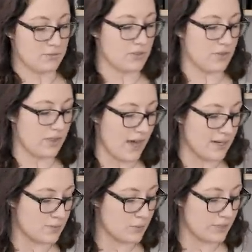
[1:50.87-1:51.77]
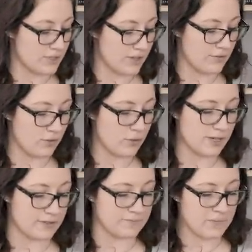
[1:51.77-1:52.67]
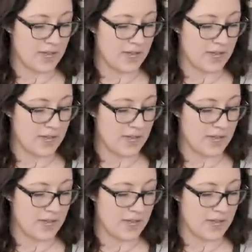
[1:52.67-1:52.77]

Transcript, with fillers: so that is pretty straightforward.